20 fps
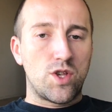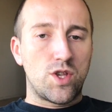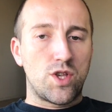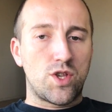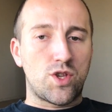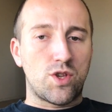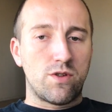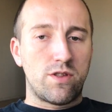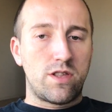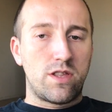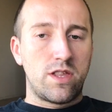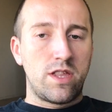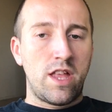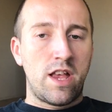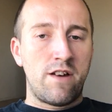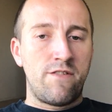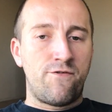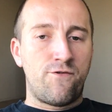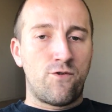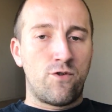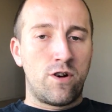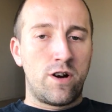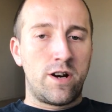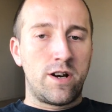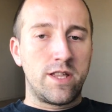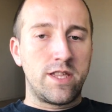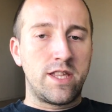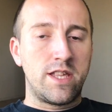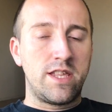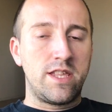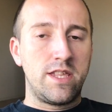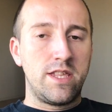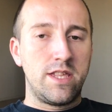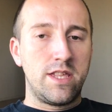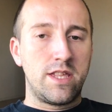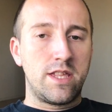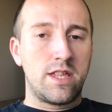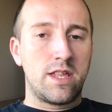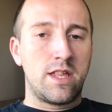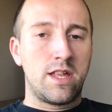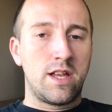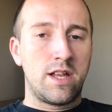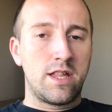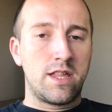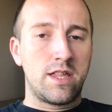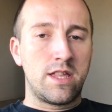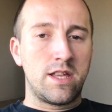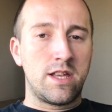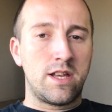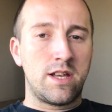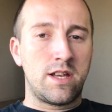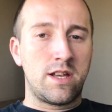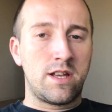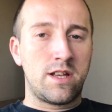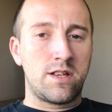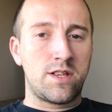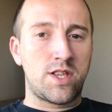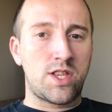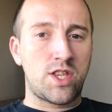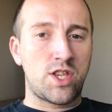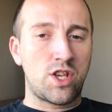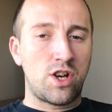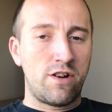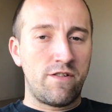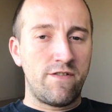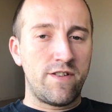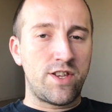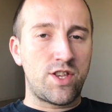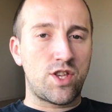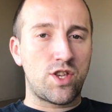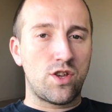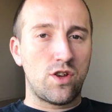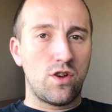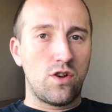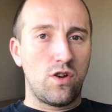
So therefore, the service